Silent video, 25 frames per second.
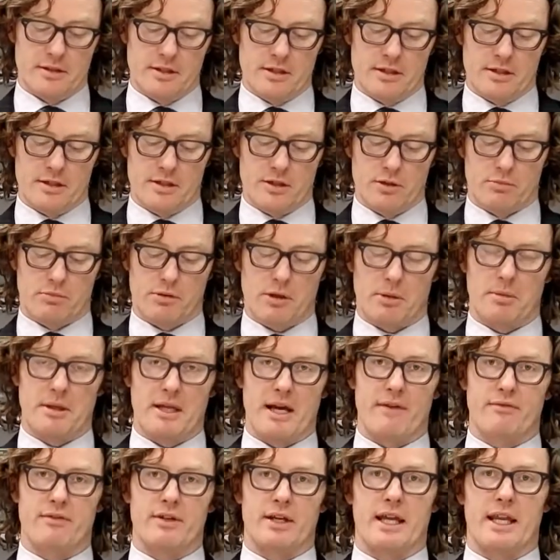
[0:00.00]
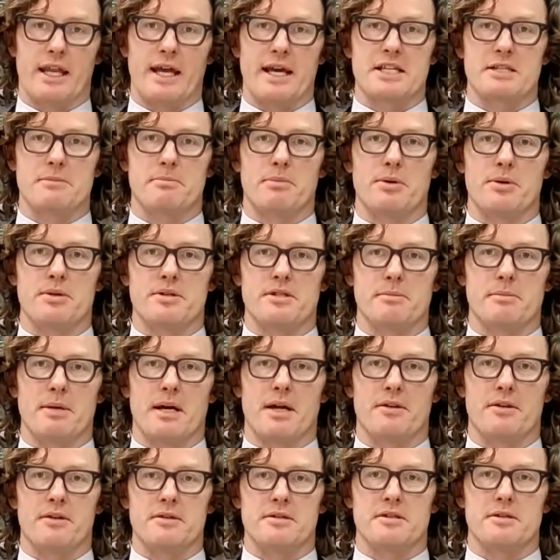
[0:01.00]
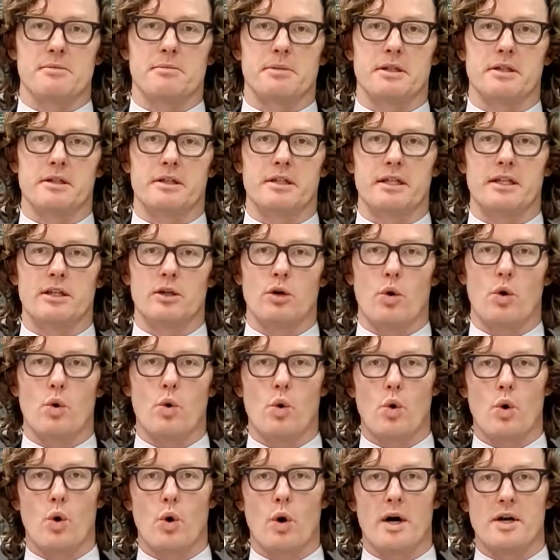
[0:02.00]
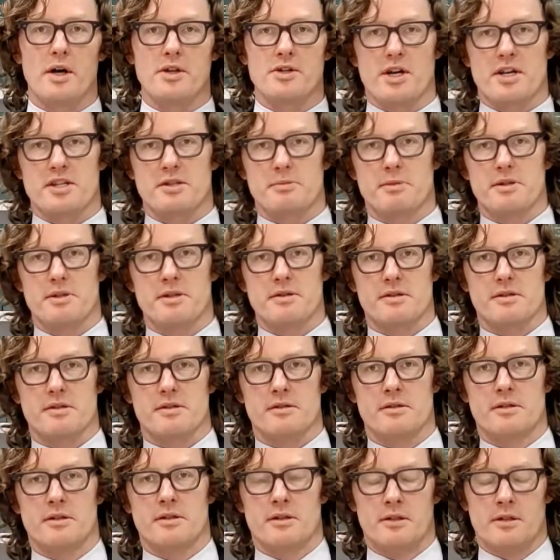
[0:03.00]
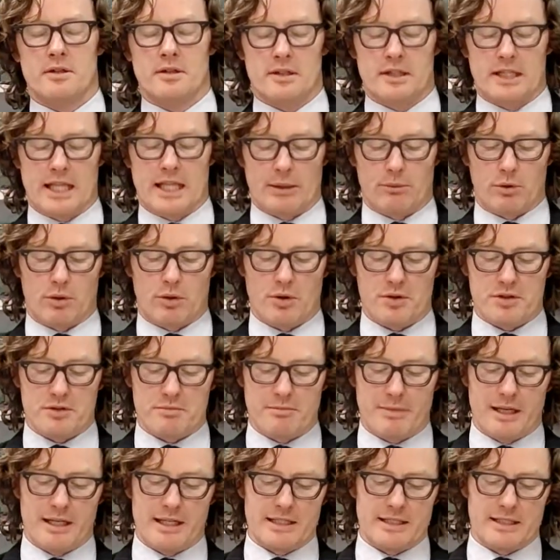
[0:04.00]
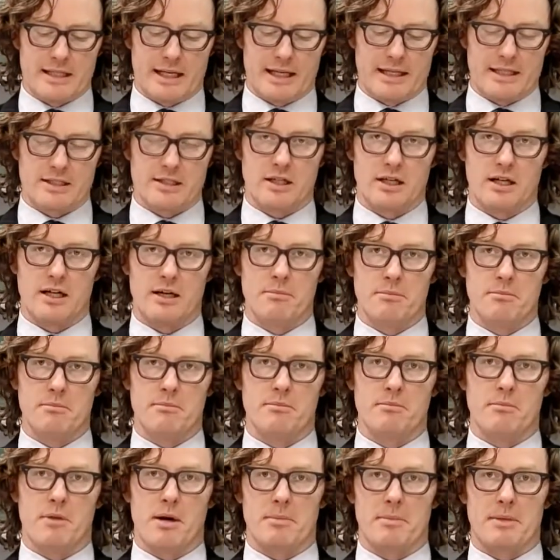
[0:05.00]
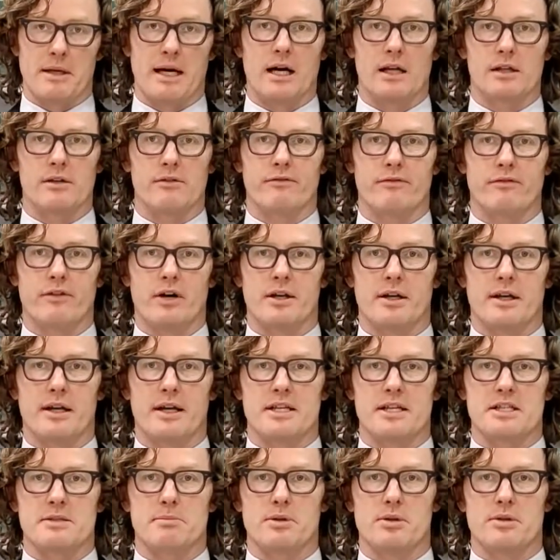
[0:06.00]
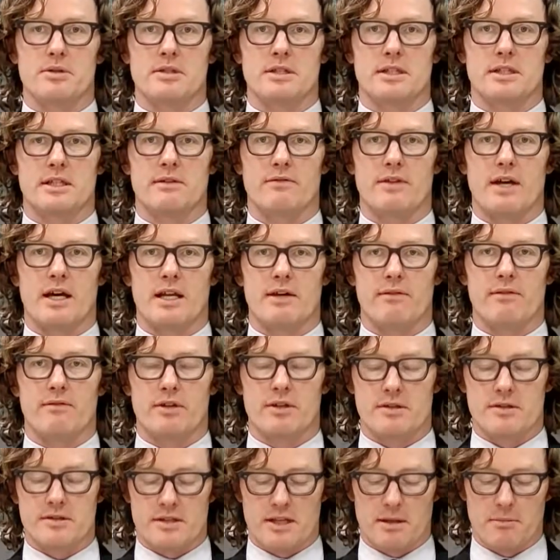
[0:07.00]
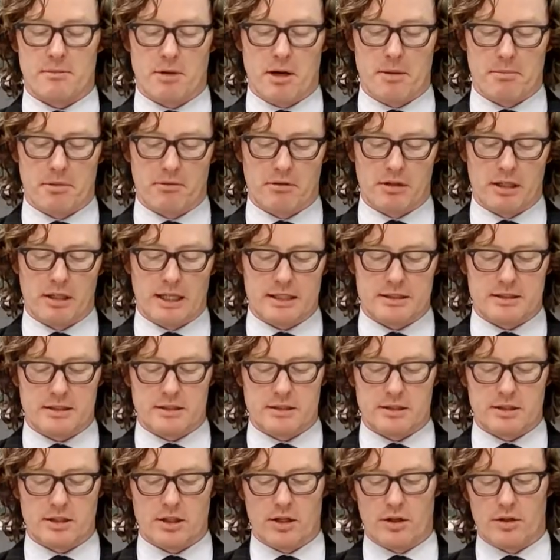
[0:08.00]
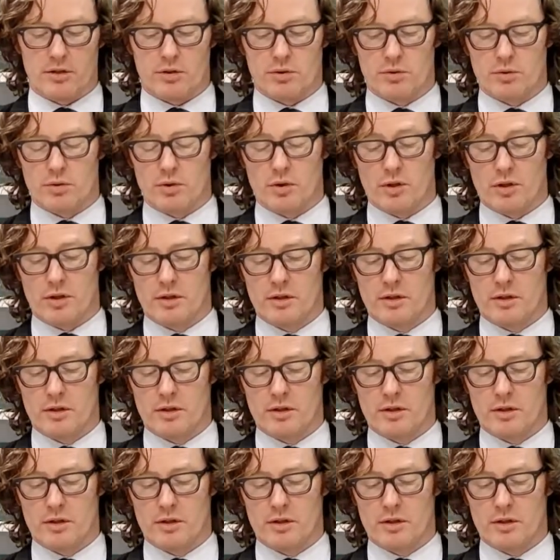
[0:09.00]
You'll probably have to get experts about the disability or adjustments. That will cost money, take time. Might be hard to find an expert to give that evidence. They might be reluctant to go to court.